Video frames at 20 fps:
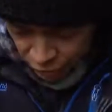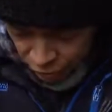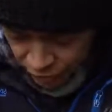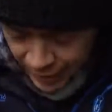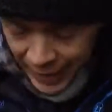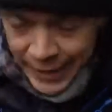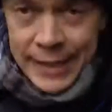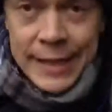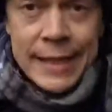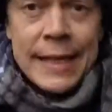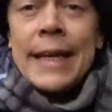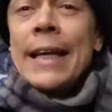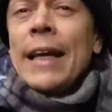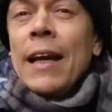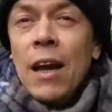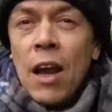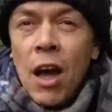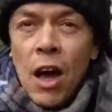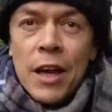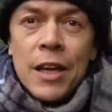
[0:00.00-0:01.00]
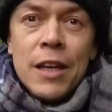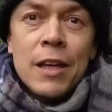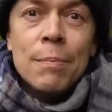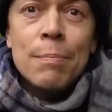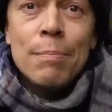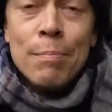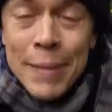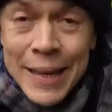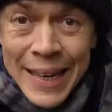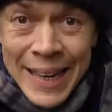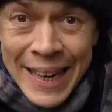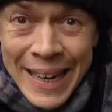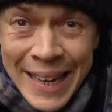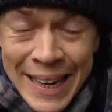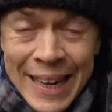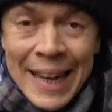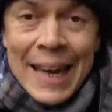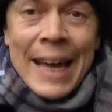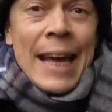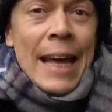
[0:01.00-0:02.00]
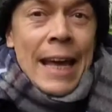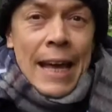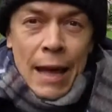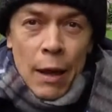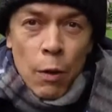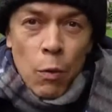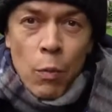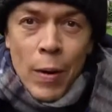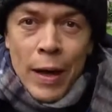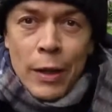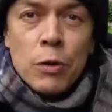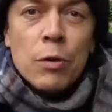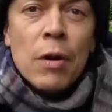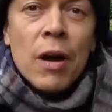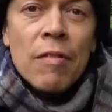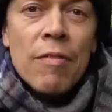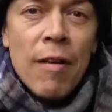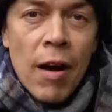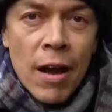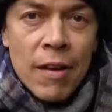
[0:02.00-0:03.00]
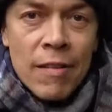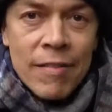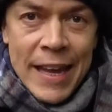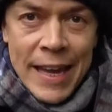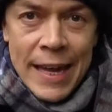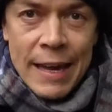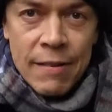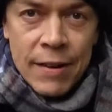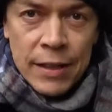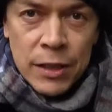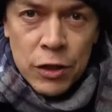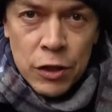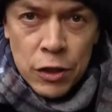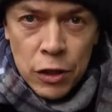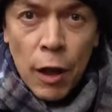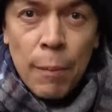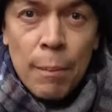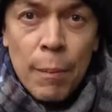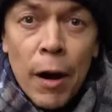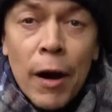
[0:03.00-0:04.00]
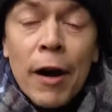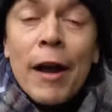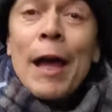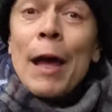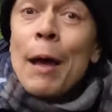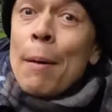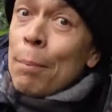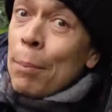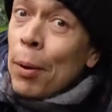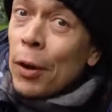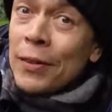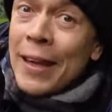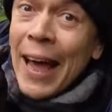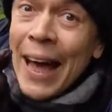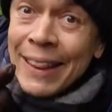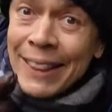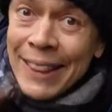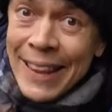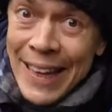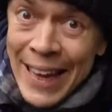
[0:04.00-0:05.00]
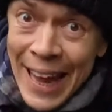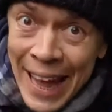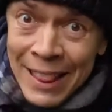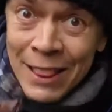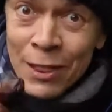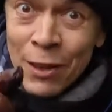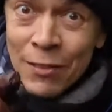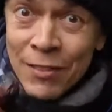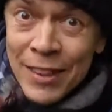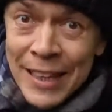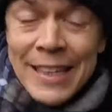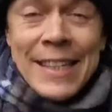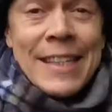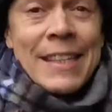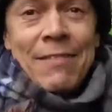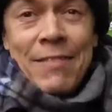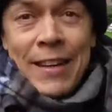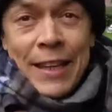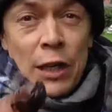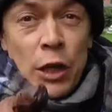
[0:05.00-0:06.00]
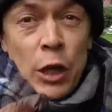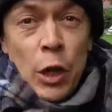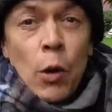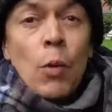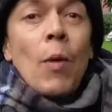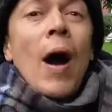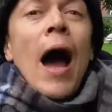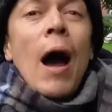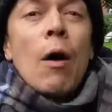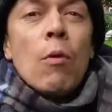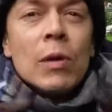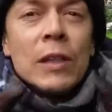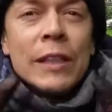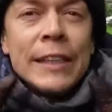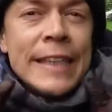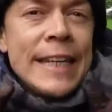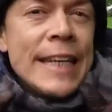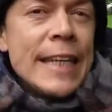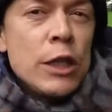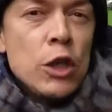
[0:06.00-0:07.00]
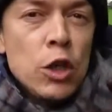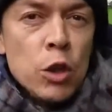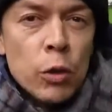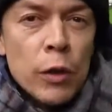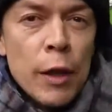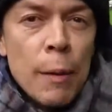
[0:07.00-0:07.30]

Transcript: dressing like me uh, when you arrive here at summer but at the end of this video I will teach